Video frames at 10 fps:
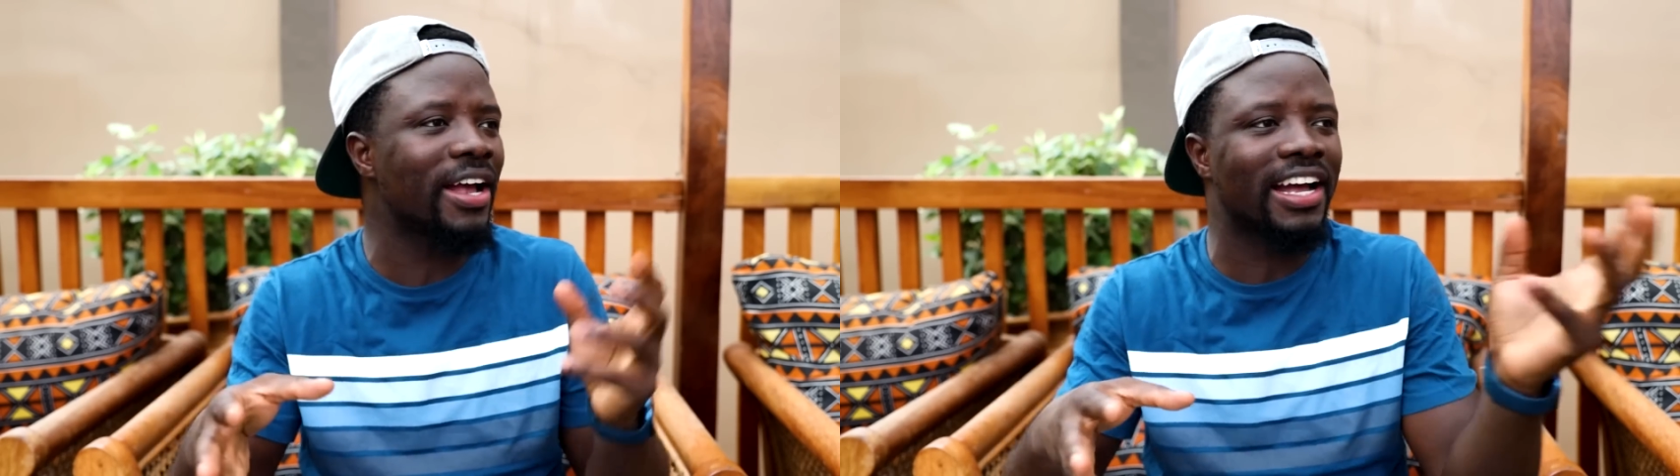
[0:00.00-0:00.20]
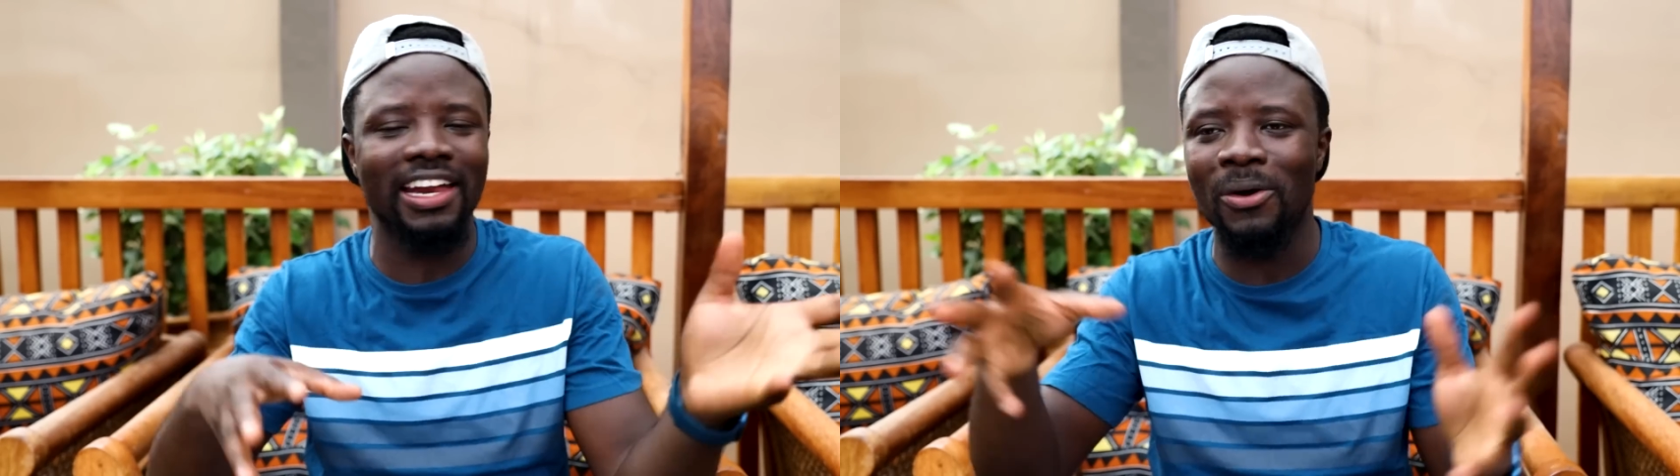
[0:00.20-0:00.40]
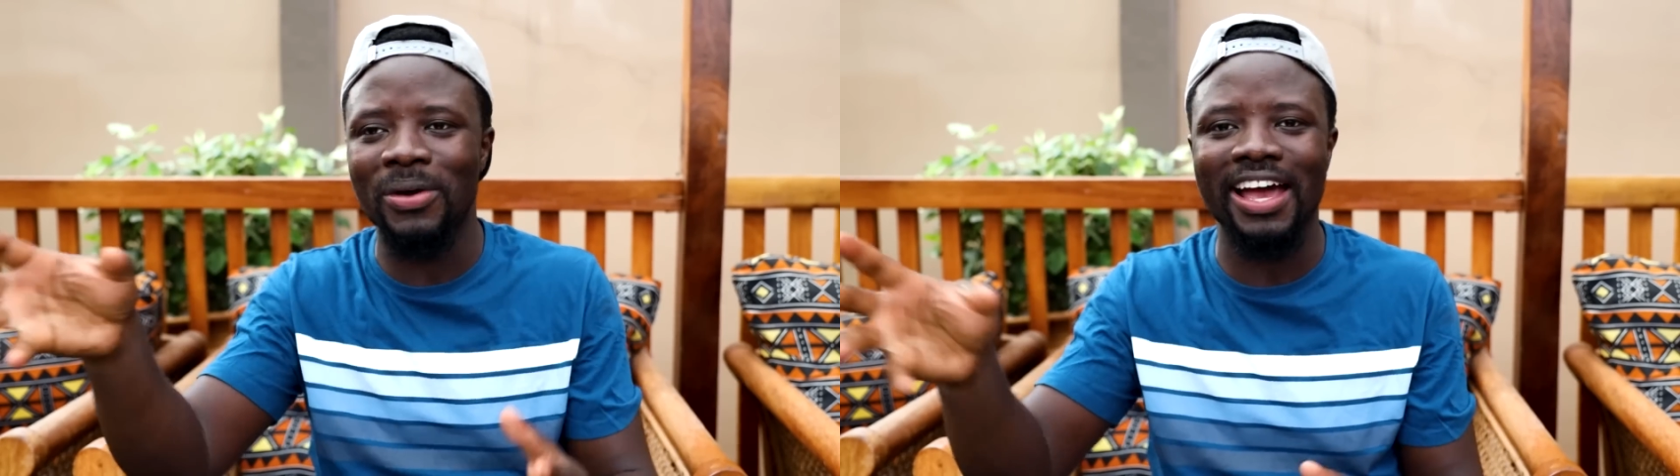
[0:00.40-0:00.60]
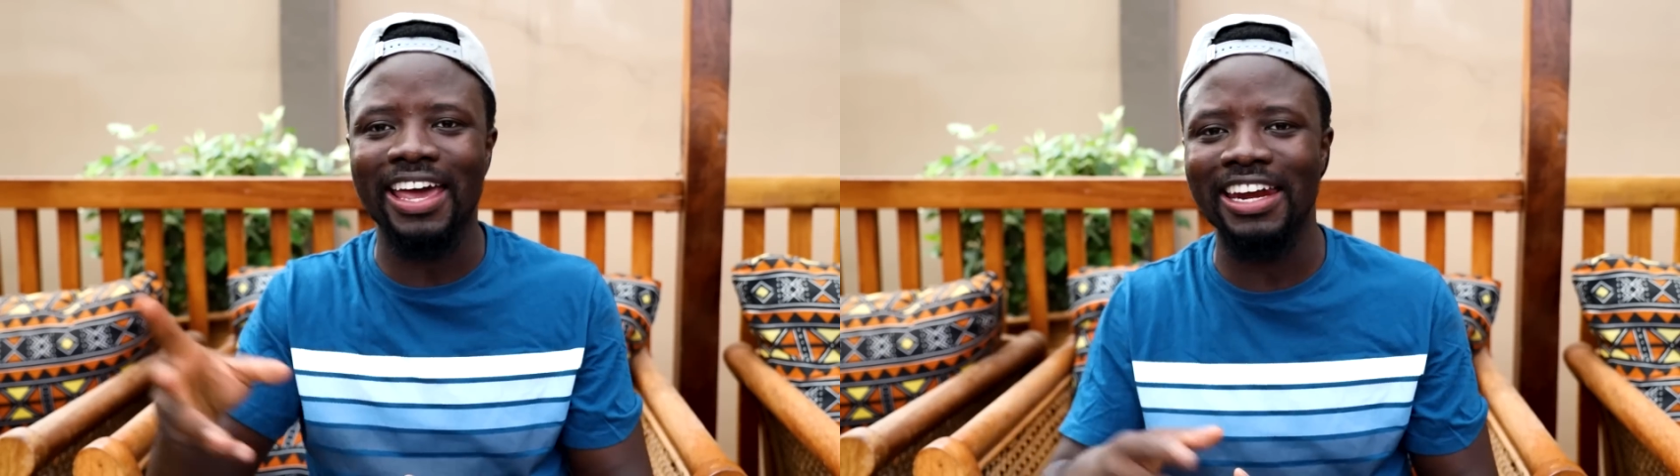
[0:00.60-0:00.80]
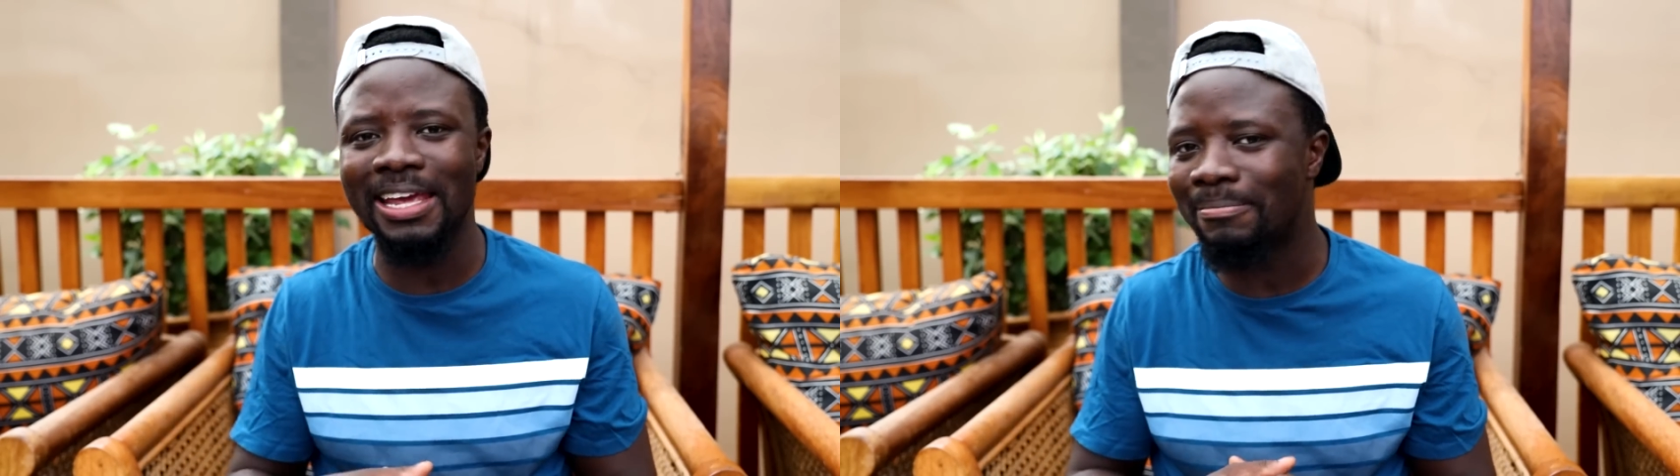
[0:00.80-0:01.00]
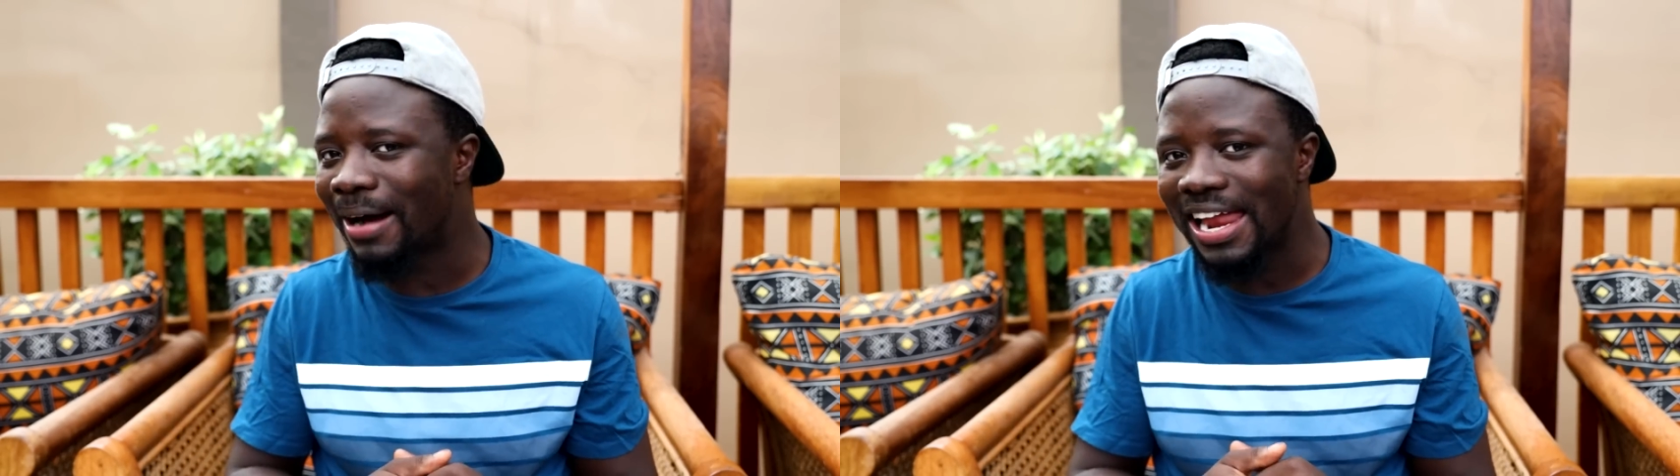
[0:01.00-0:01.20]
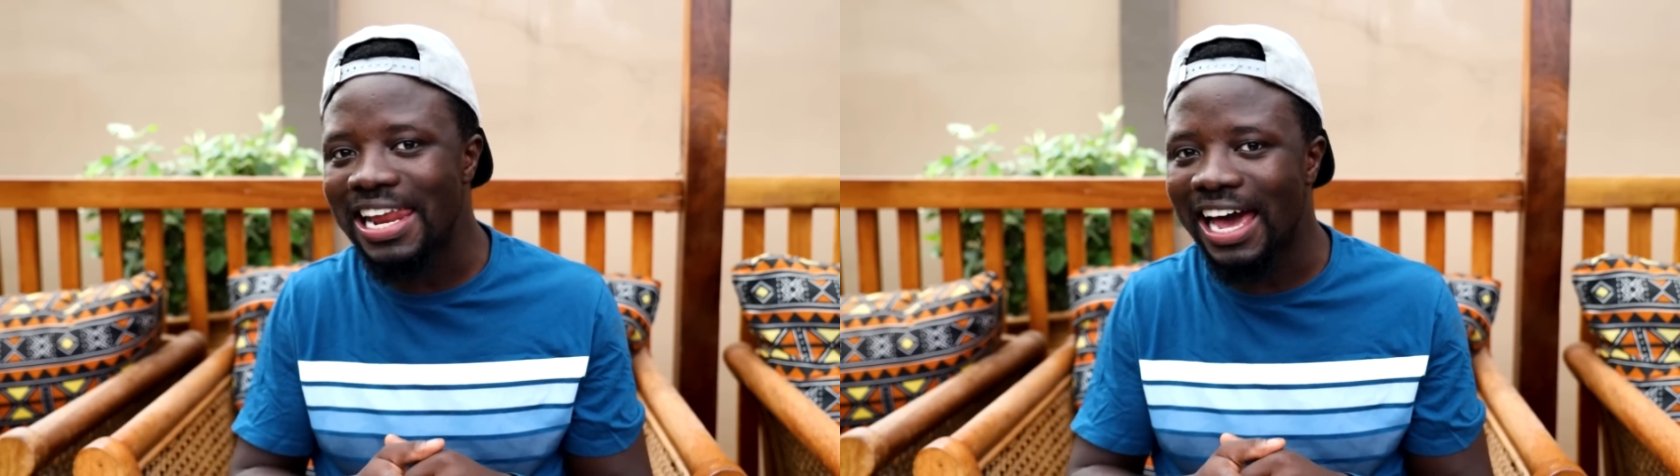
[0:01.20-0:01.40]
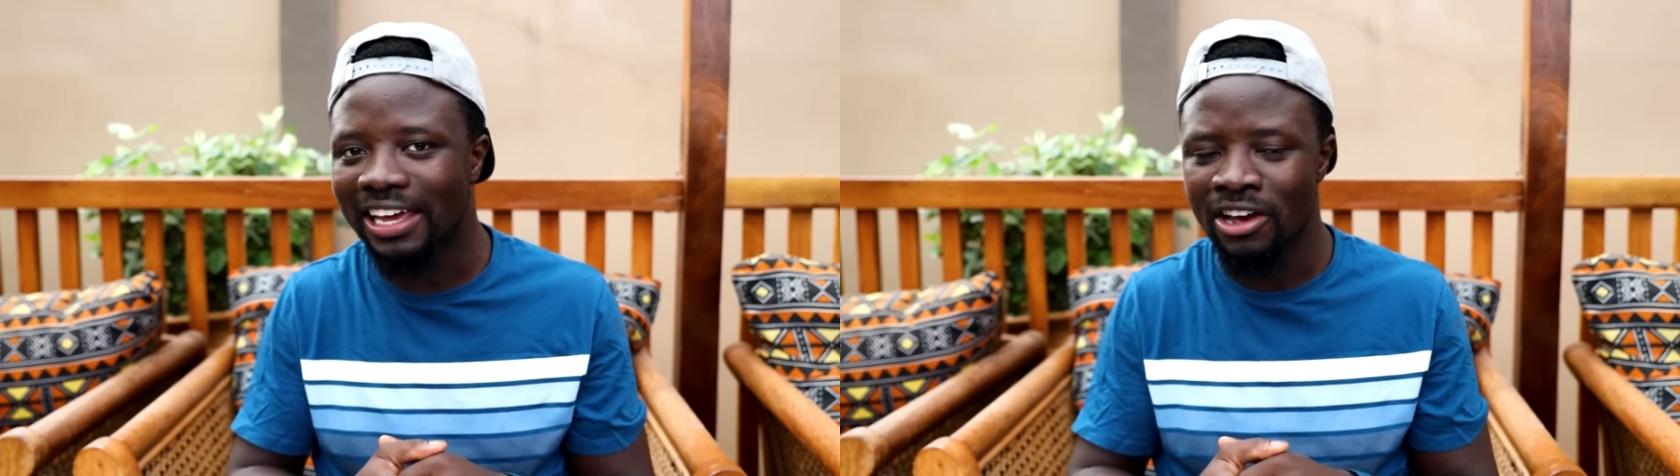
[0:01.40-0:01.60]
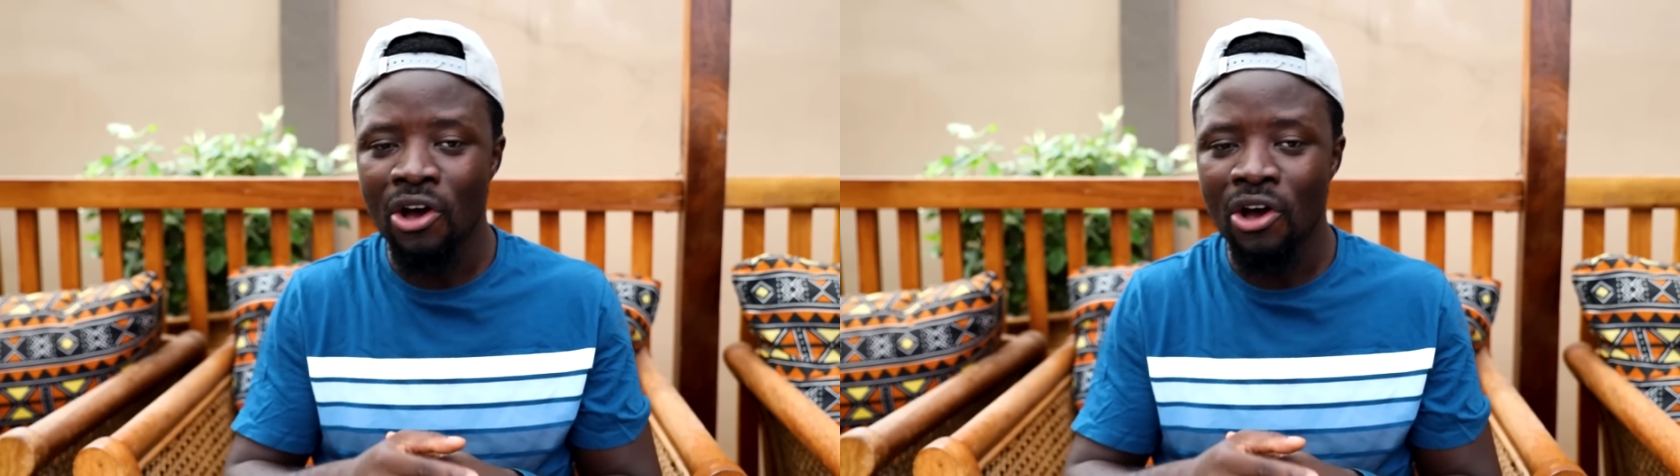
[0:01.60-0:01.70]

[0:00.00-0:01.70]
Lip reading: can we can hear my lie.